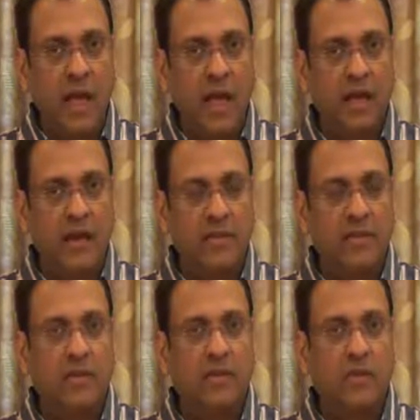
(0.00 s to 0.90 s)
and
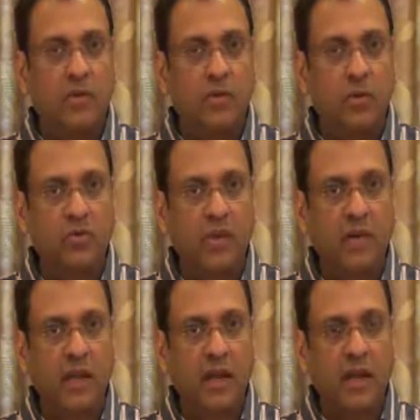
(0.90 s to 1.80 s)
resistance of
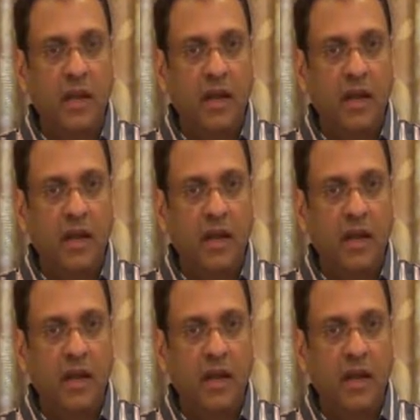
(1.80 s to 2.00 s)
270.